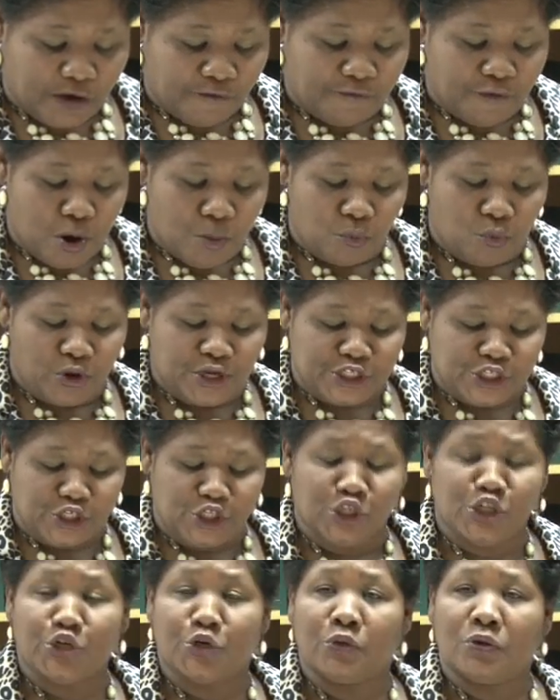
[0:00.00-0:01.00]
from which
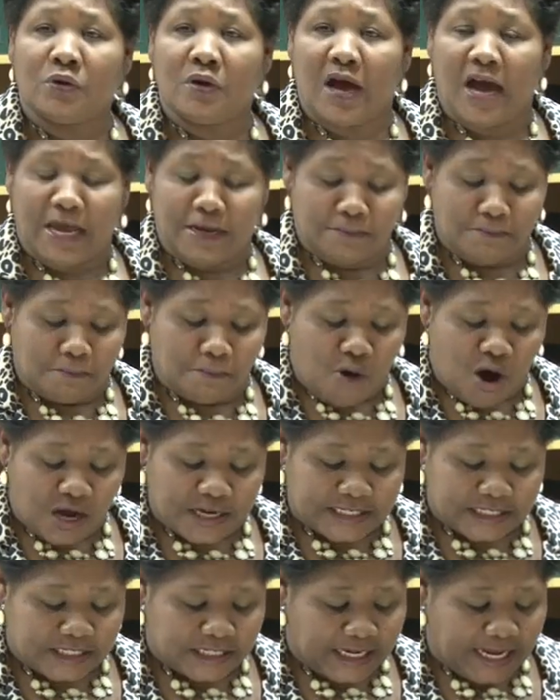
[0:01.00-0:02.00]
new and
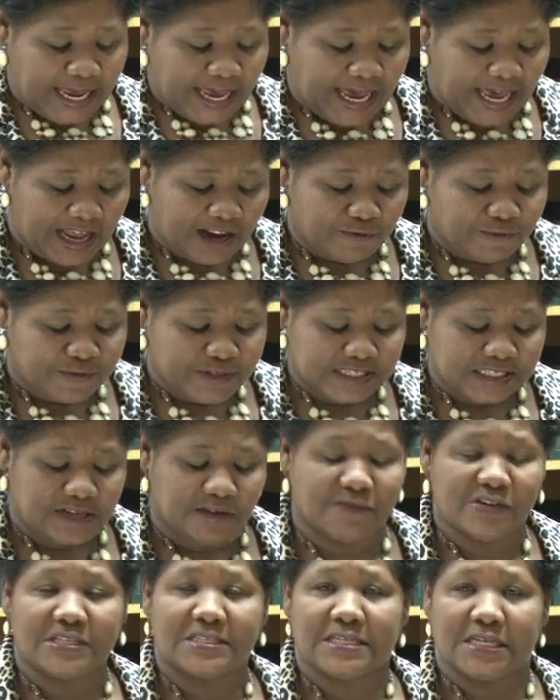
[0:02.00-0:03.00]
modern health
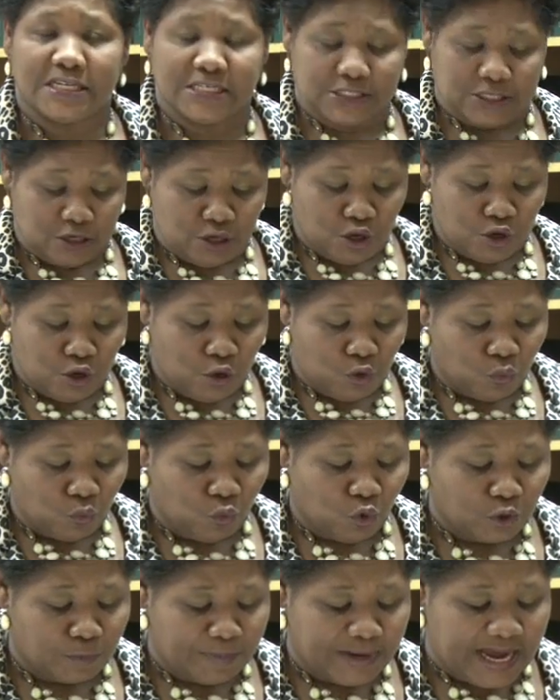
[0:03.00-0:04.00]
services
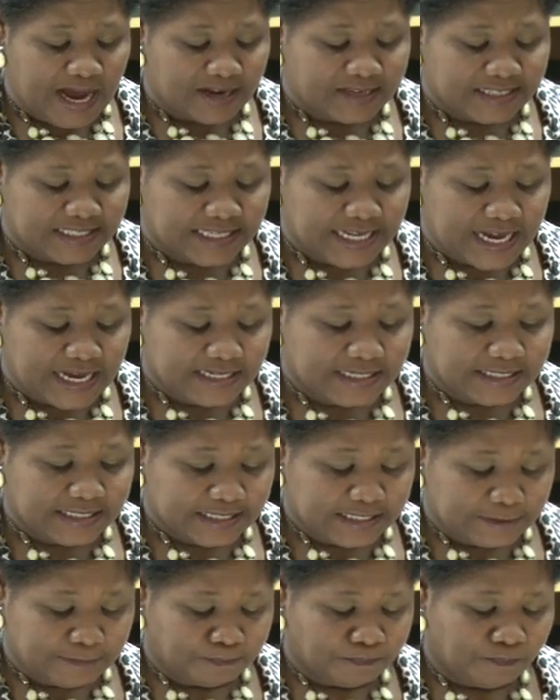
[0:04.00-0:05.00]
would be
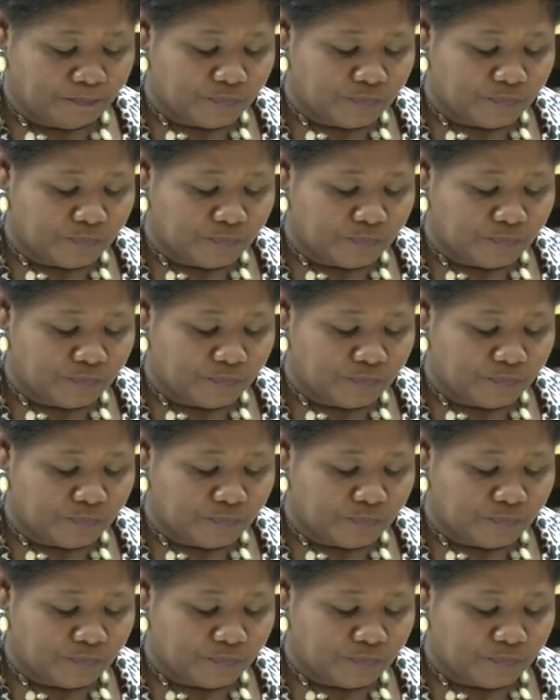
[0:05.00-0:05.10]
accessed.